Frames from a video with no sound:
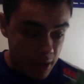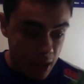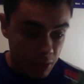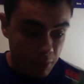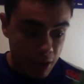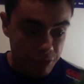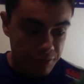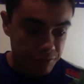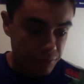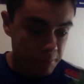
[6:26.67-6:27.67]
Now, I
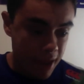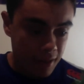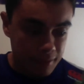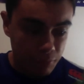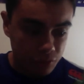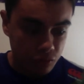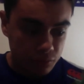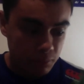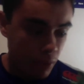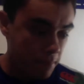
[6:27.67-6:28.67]
think for Manly, my
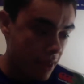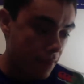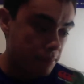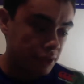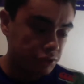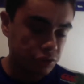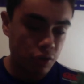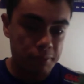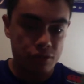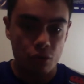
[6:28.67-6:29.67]
man of the match has
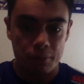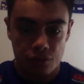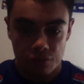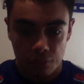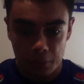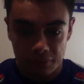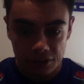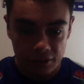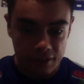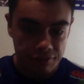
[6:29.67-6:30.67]
got to be Tommy Trbojevic,